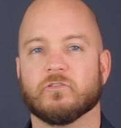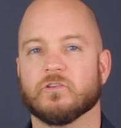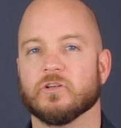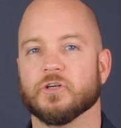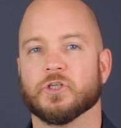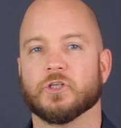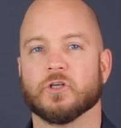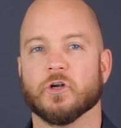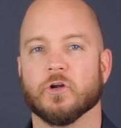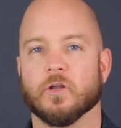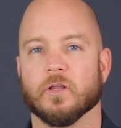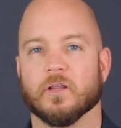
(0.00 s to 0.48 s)
to
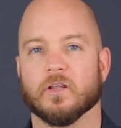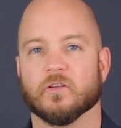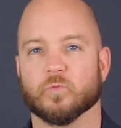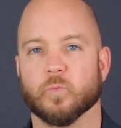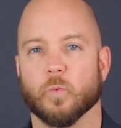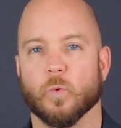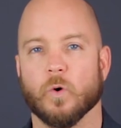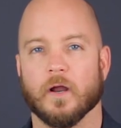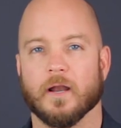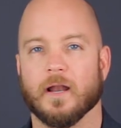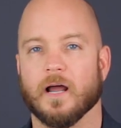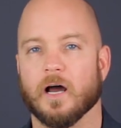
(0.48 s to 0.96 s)
show you this
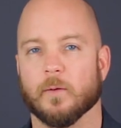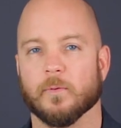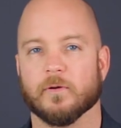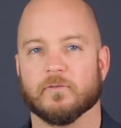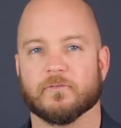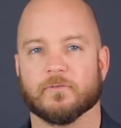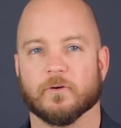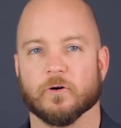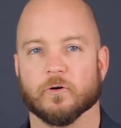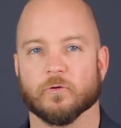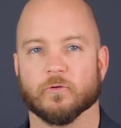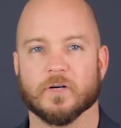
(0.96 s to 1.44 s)
white helmet
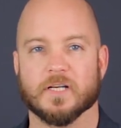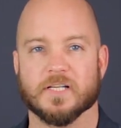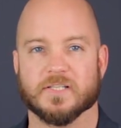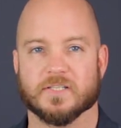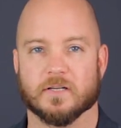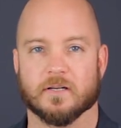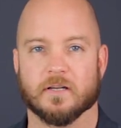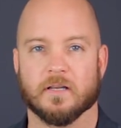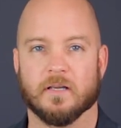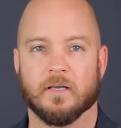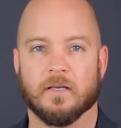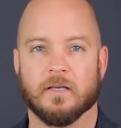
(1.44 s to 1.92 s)
for a
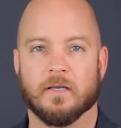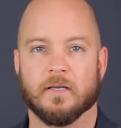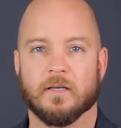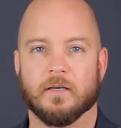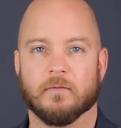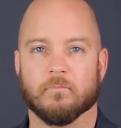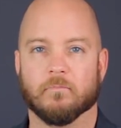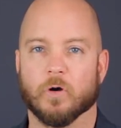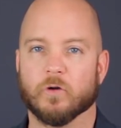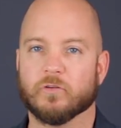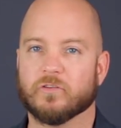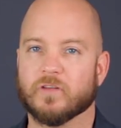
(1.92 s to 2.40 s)
reason.
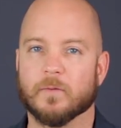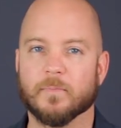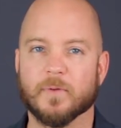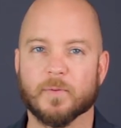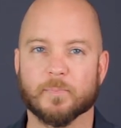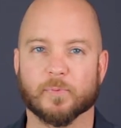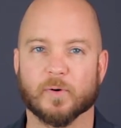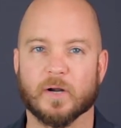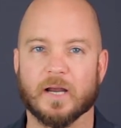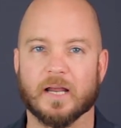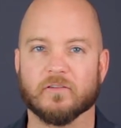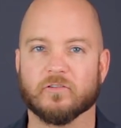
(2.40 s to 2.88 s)
Most helmet
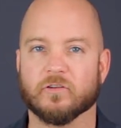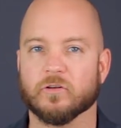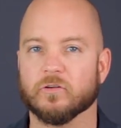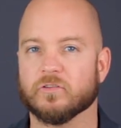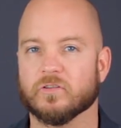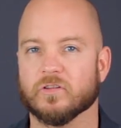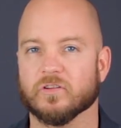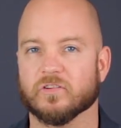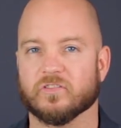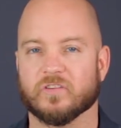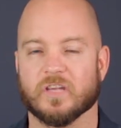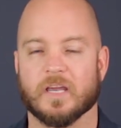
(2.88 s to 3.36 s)
brands use
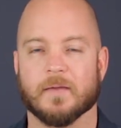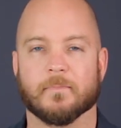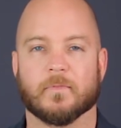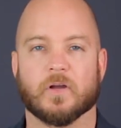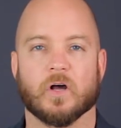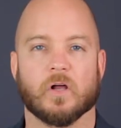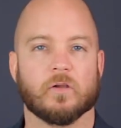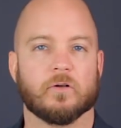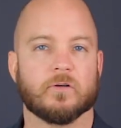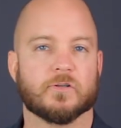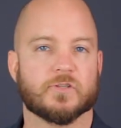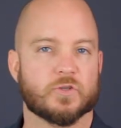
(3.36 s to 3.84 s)
the same
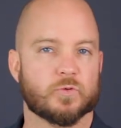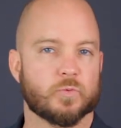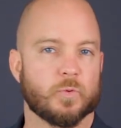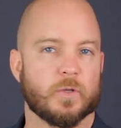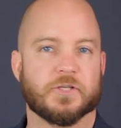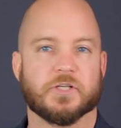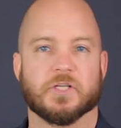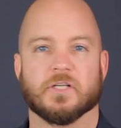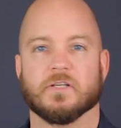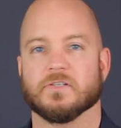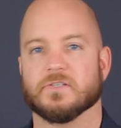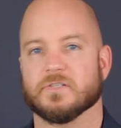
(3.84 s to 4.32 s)
color
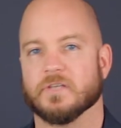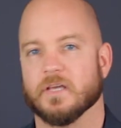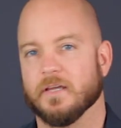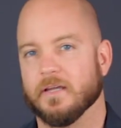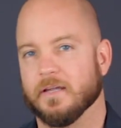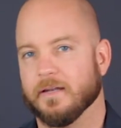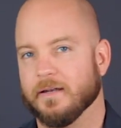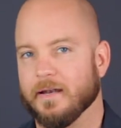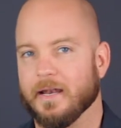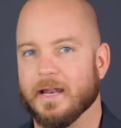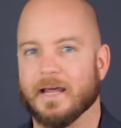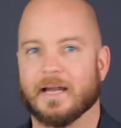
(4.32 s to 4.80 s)
switches,
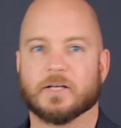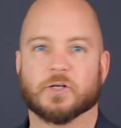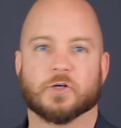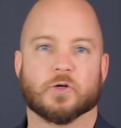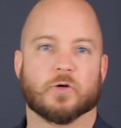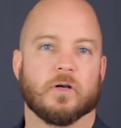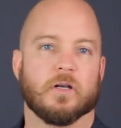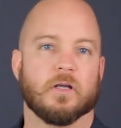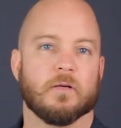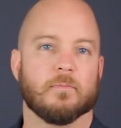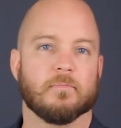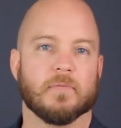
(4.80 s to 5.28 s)
neck
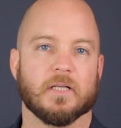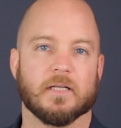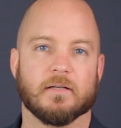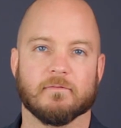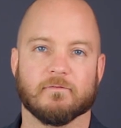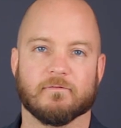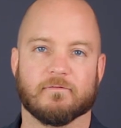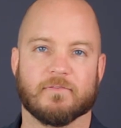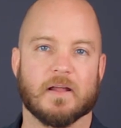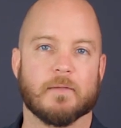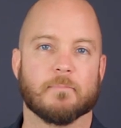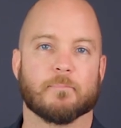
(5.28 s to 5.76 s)
trim, and
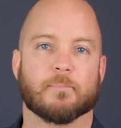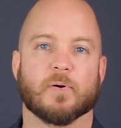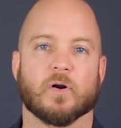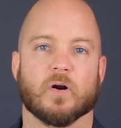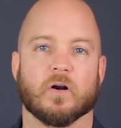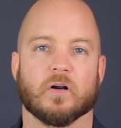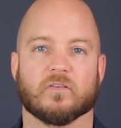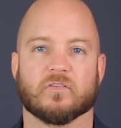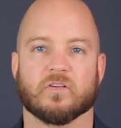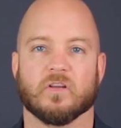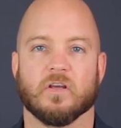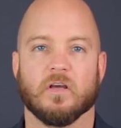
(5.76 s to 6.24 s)
vent
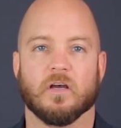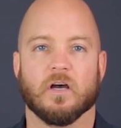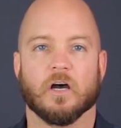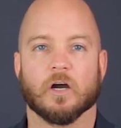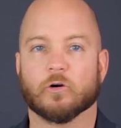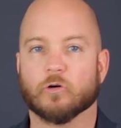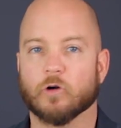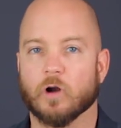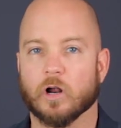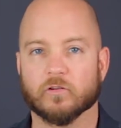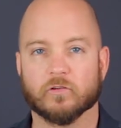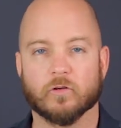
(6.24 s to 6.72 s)
parts
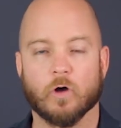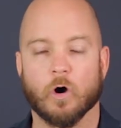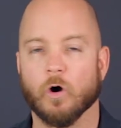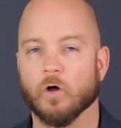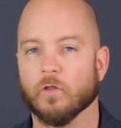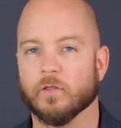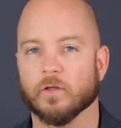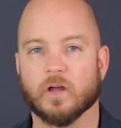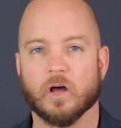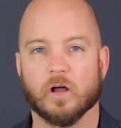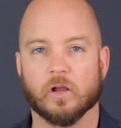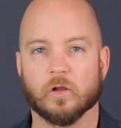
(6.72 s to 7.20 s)
across all
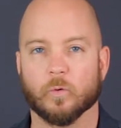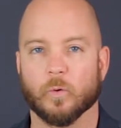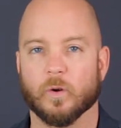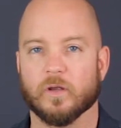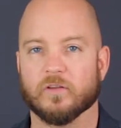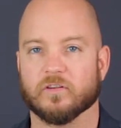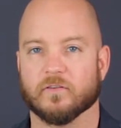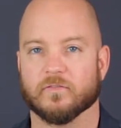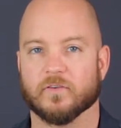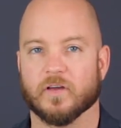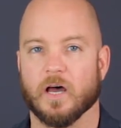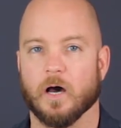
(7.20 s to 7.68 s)
the
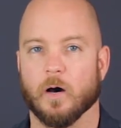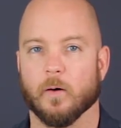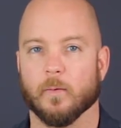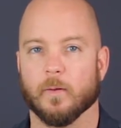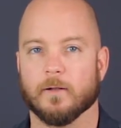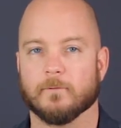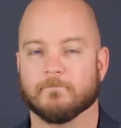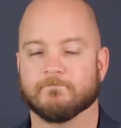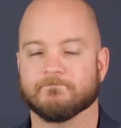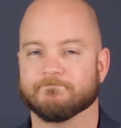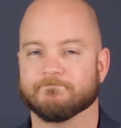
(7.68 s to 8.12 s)
colorways of a helmet.